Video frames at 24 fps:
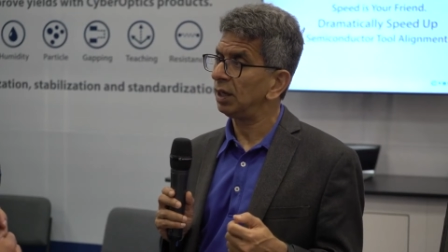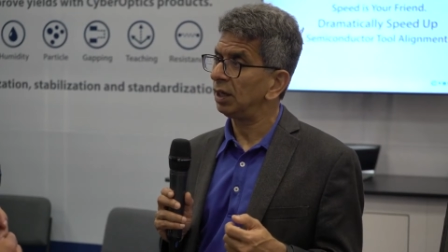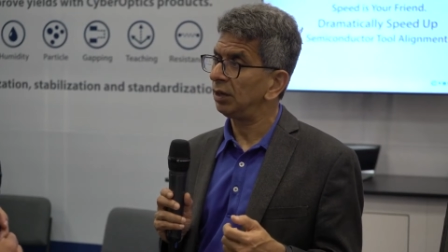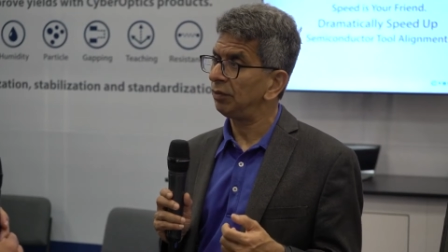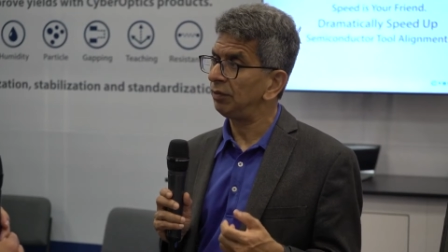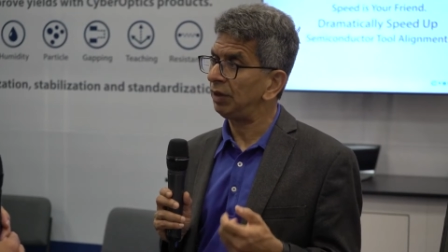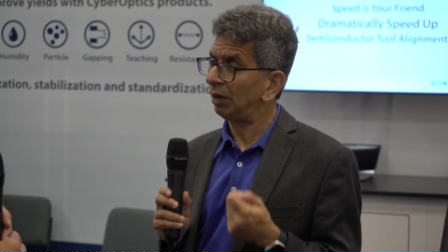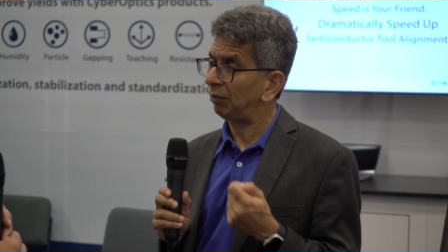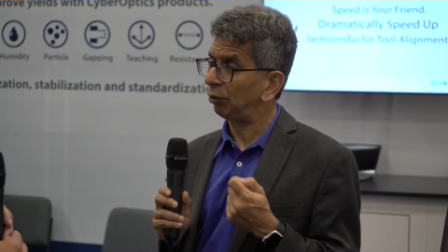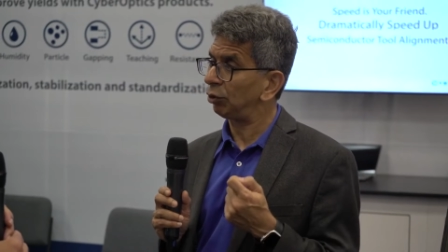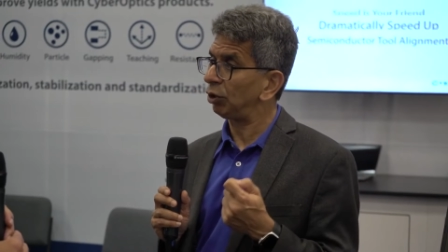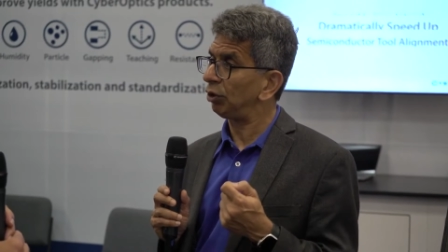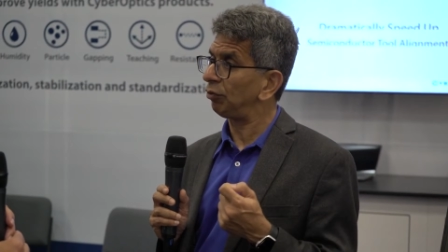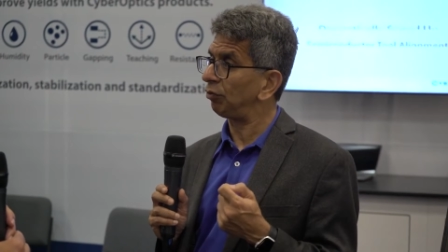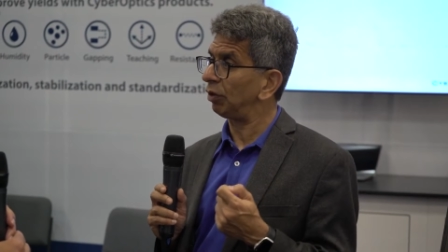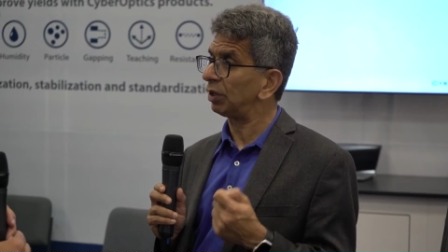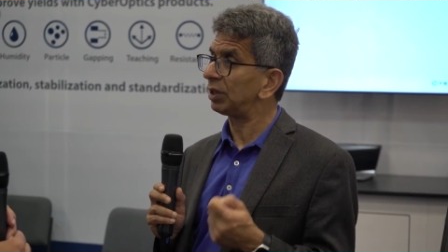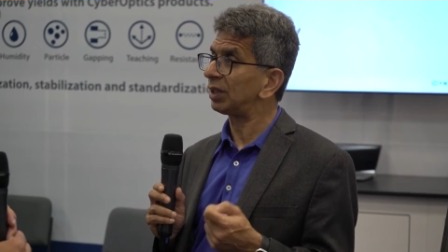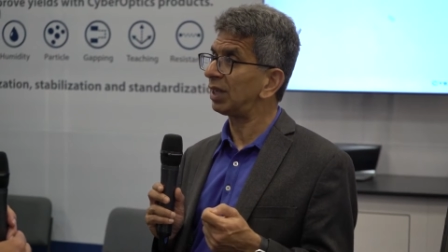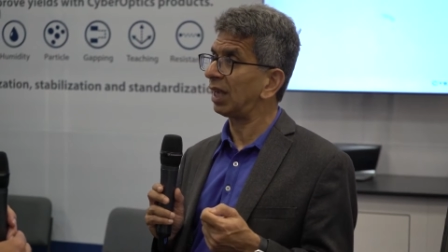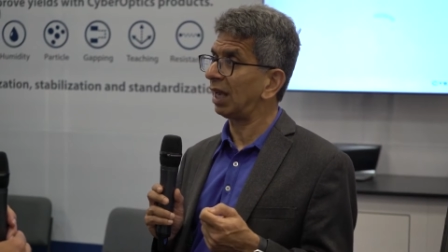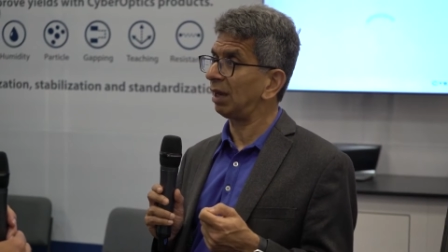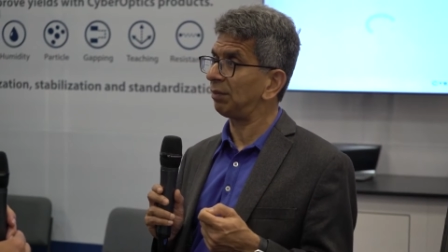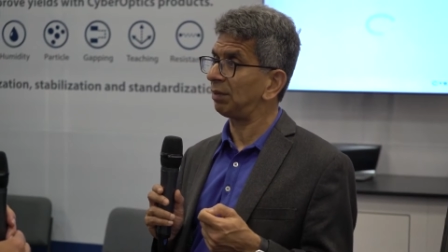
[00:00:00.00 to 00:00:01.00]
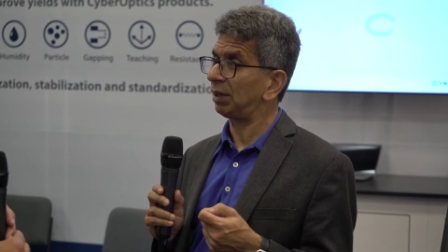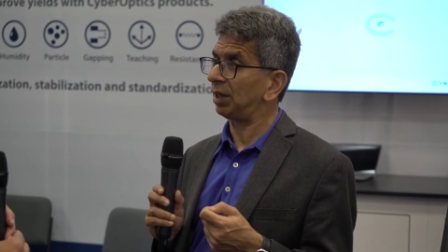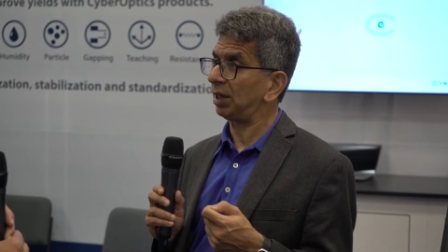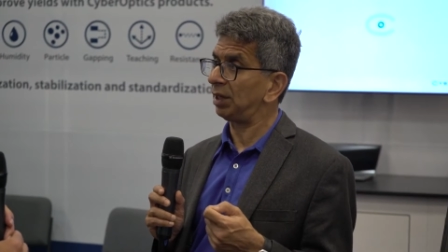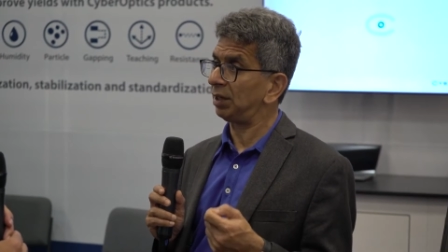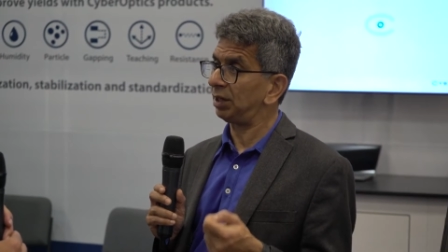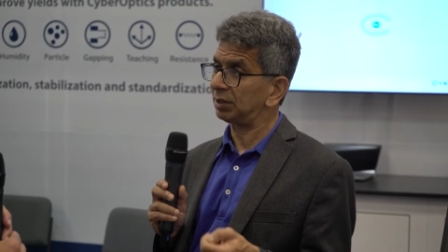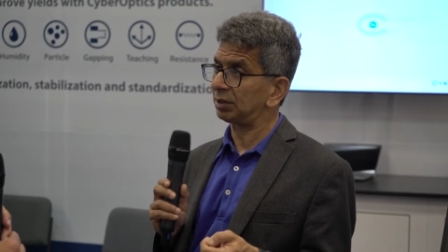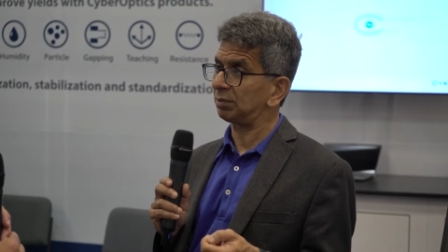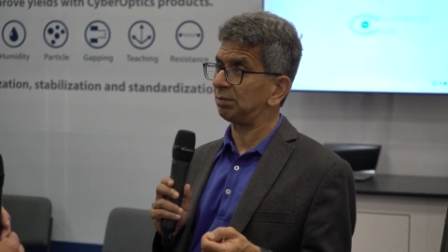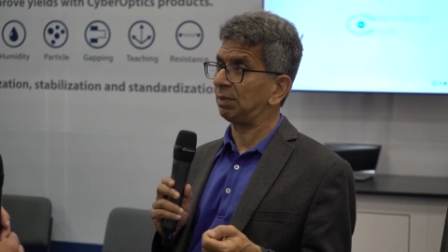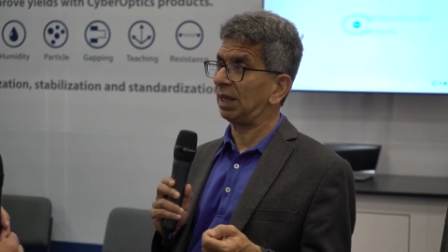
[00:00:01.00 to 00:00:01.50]
We have only one camera, and
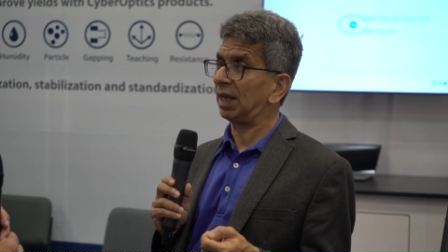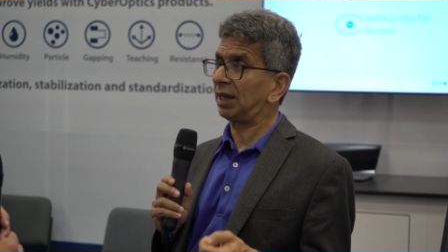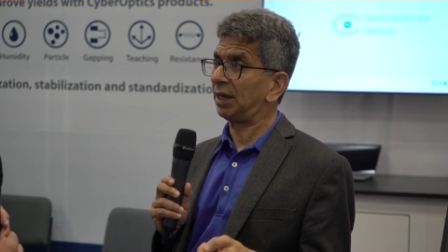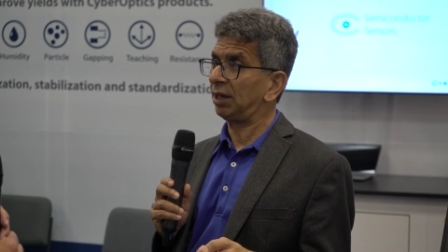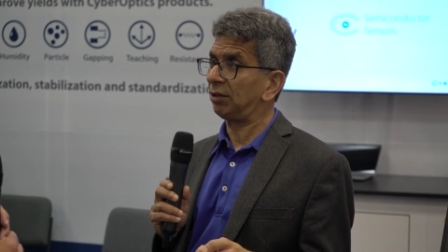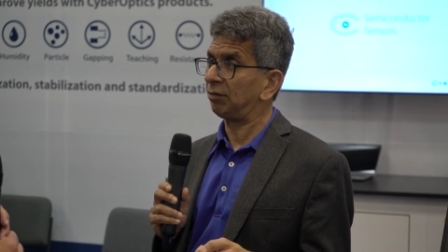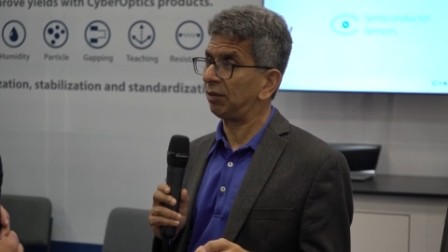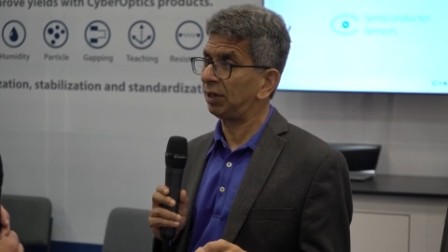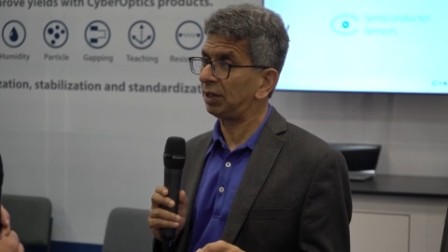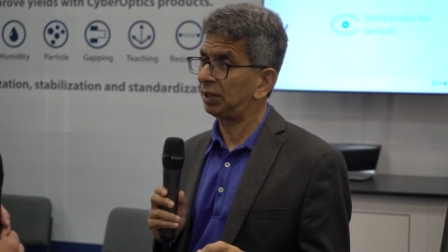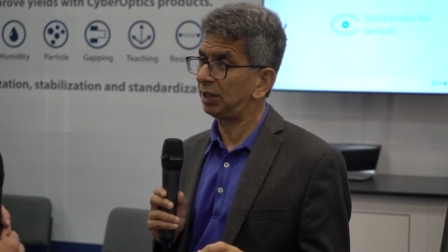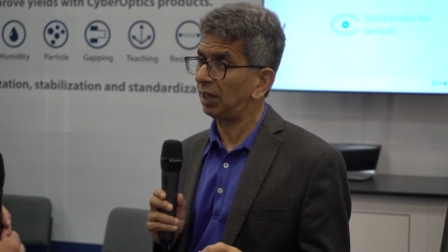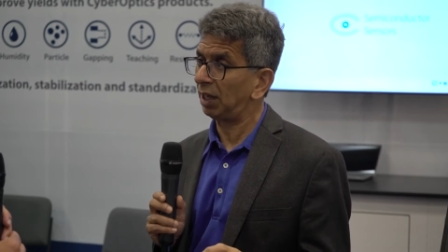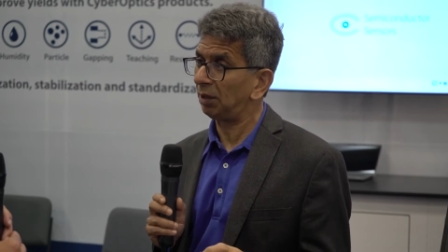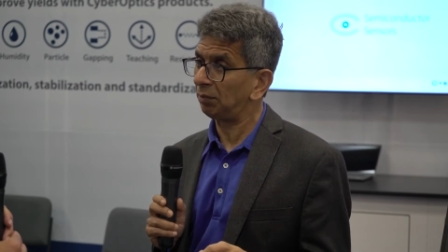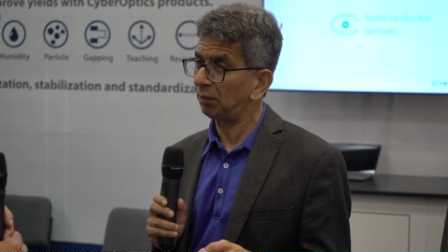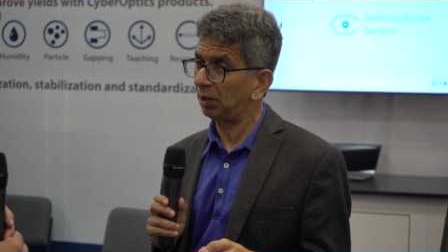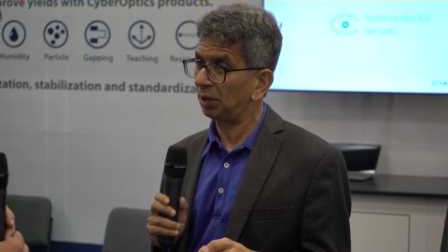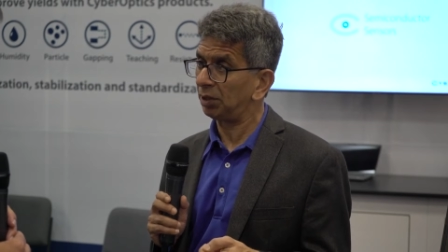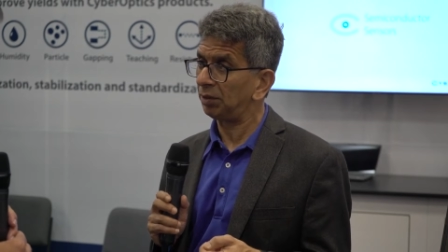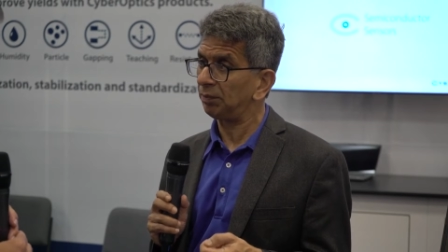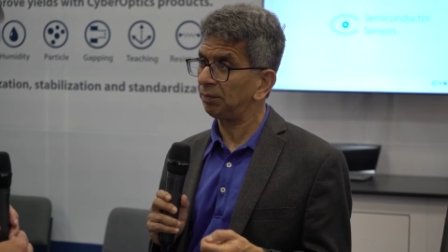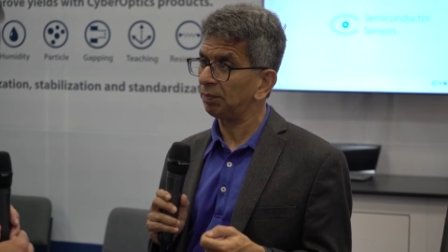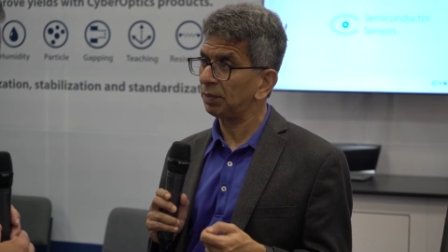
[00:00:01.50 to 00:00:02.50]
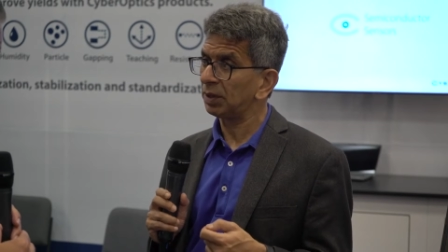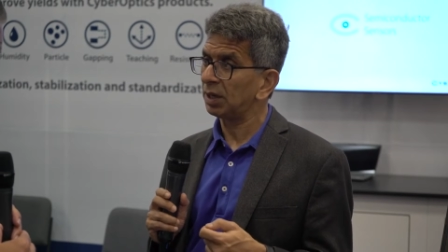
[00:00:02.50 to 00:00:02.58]
it's a black and white camera,